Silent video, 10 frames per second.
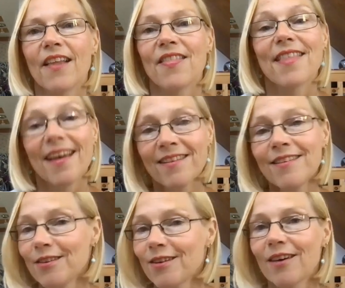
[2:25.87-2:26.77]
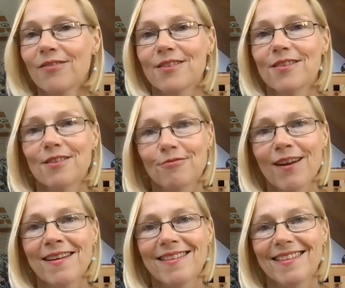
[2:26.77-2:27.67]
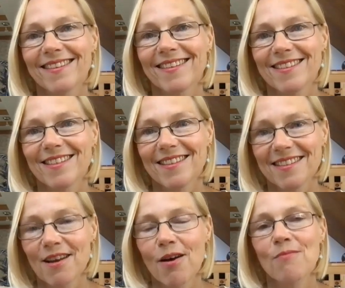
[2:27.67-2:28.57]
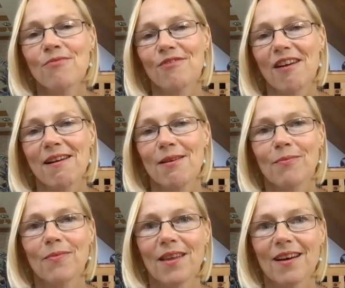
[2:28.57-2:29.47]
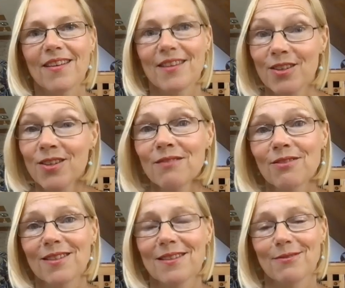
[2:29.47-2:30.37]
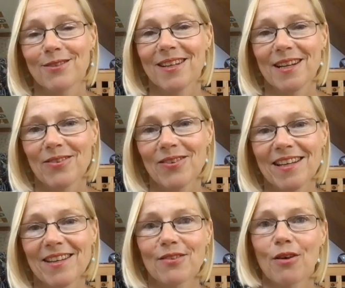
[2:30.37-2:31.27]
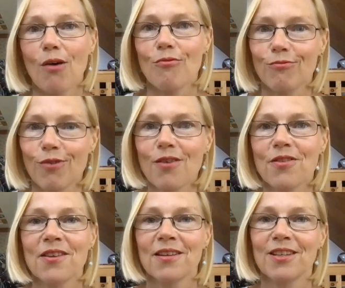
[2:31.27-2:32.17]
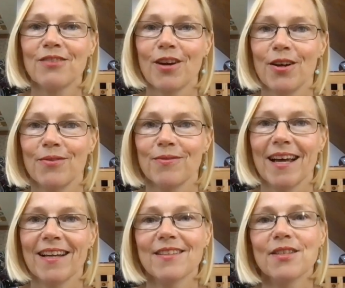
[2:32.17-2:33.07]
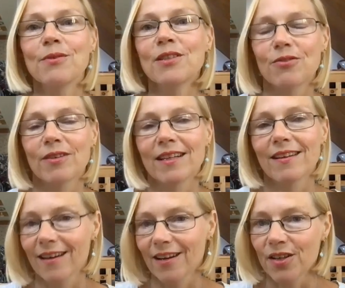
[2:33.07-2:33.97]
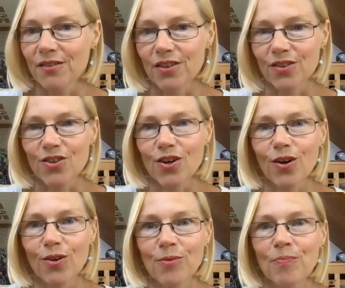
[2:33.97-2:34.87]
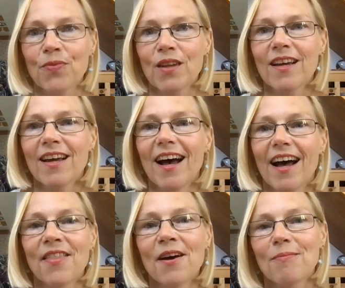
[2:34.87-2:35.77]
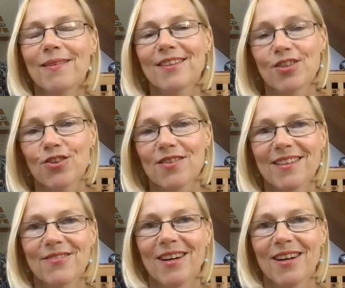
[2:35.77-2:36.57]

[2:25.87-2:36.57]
and then you have to surrender to the time frame that the universe is working with rather than your own and to a degree let go of control and that bit is usually